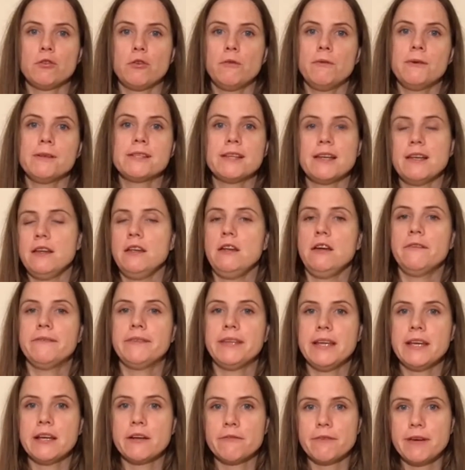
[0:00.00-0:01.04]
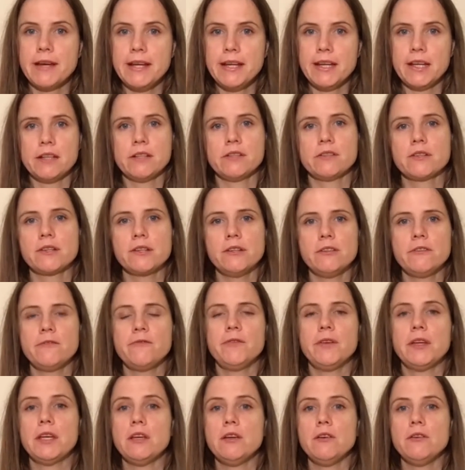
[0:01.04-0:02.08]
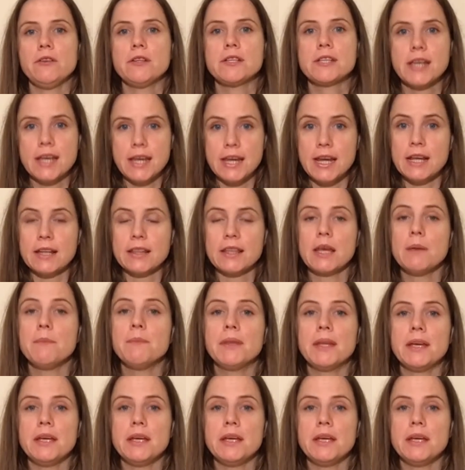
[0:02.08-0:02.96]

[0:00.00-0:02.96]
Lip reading: towards any of the ingredients, good for you, take them.